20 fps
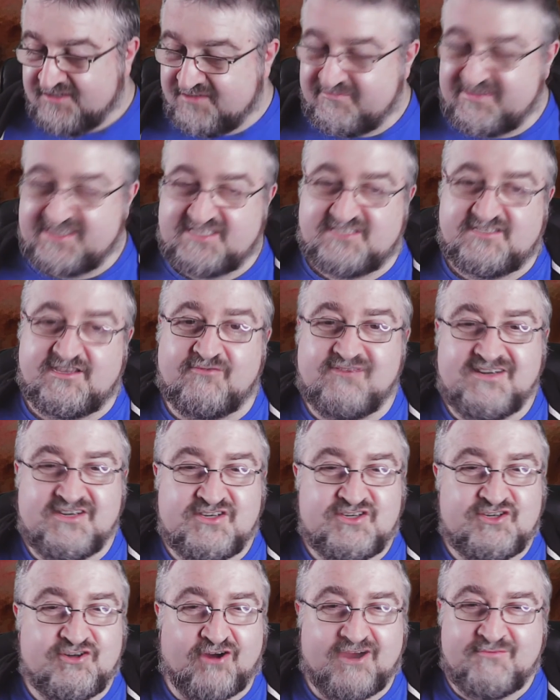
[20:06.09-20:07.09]
But it's still an
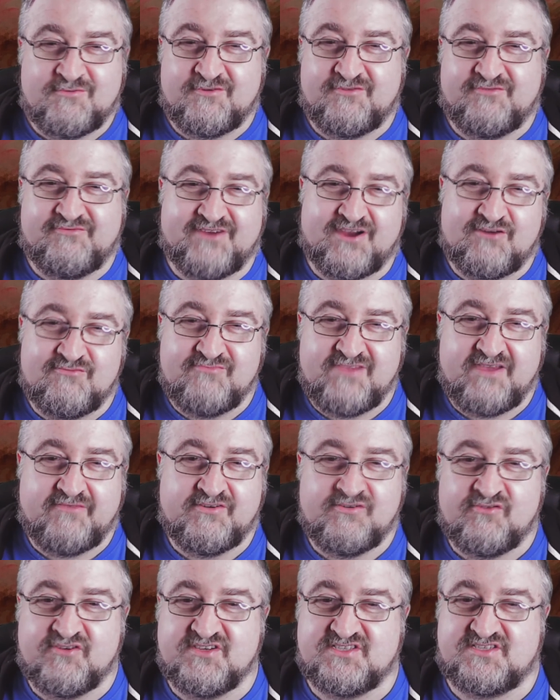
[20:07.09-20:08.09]
enjoyable film,
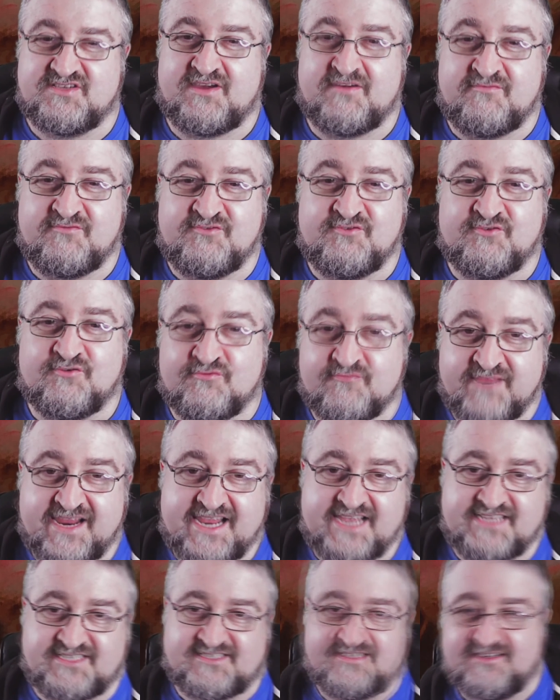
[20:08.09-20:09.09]
even though it's a total
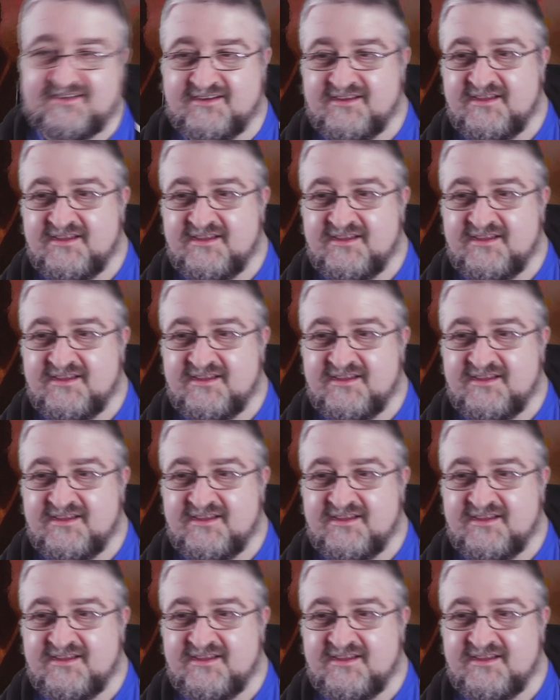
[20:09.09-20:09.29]
mess.